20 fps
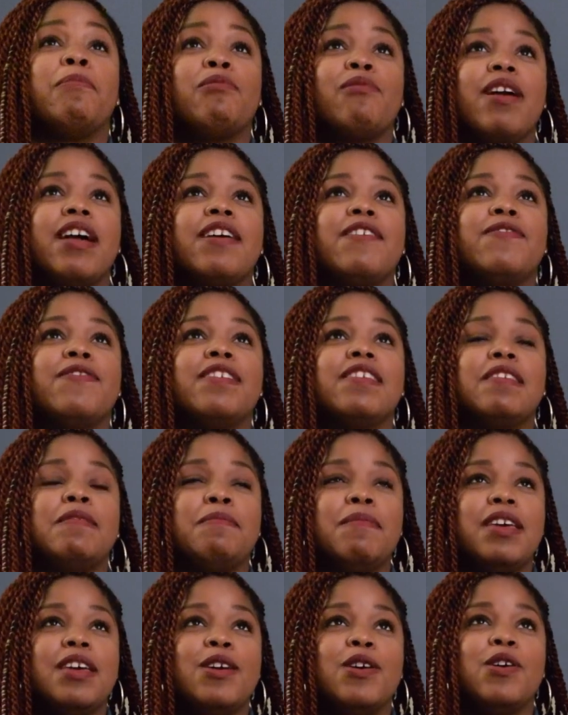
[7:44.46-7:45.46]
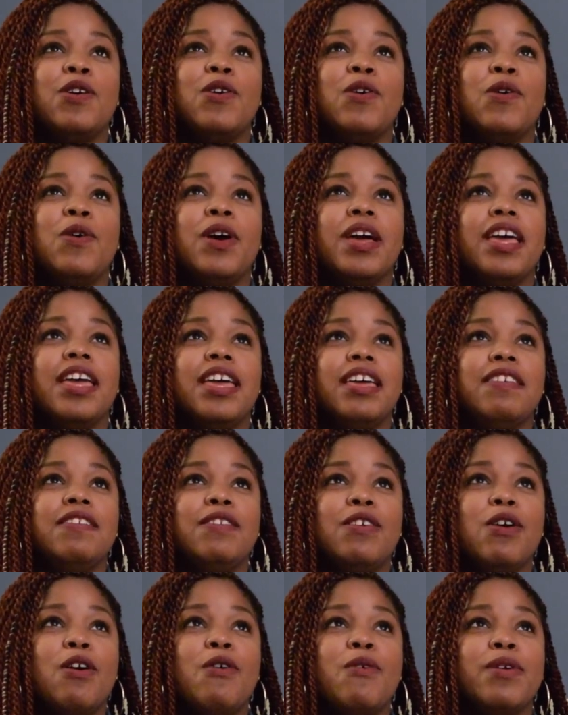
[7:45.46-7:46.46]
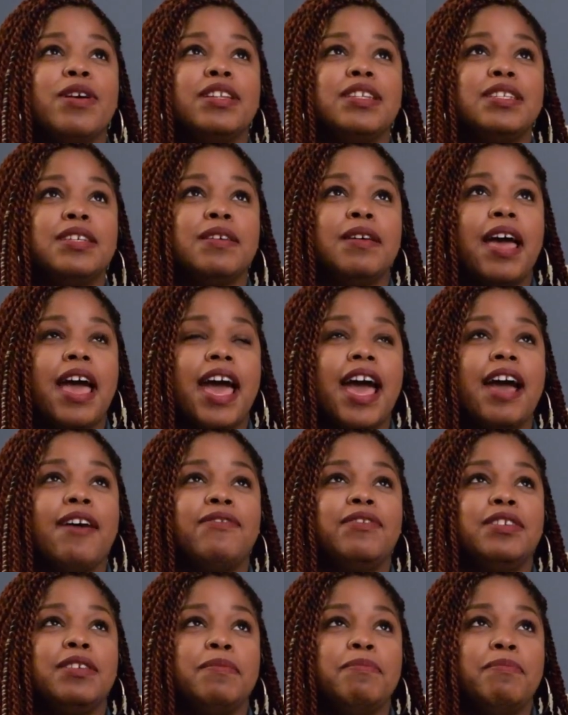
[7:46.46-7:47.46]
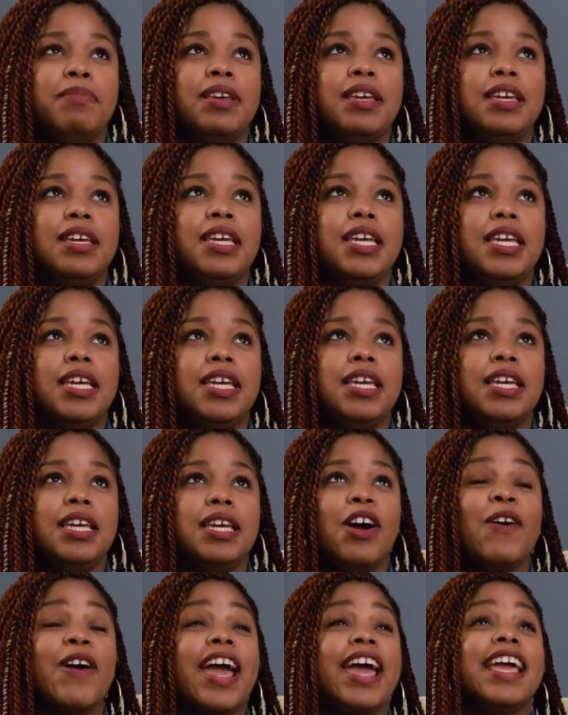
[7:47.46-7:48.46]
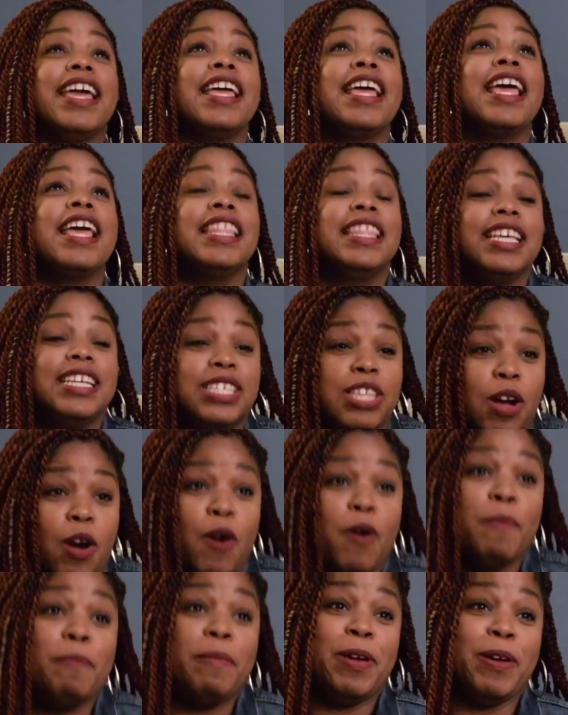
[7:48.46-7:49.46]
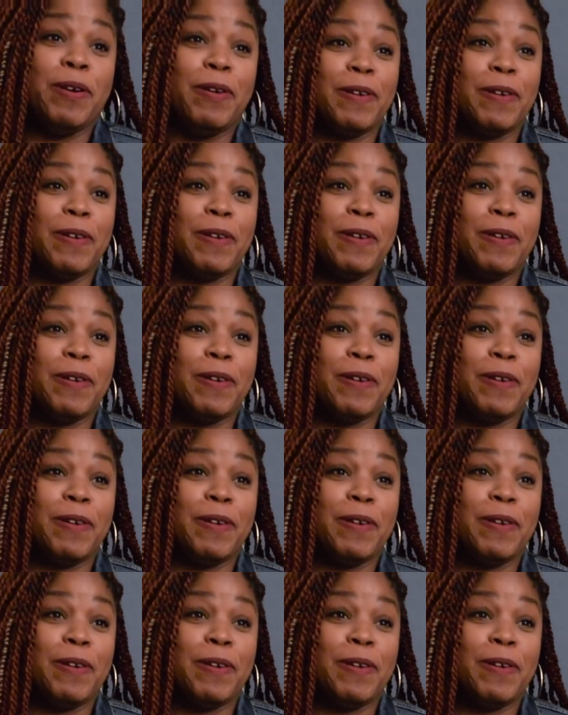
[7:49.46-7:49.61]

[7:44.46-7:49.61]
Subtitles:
breakfast meal is going to have to be... Okay, this is the whole meal,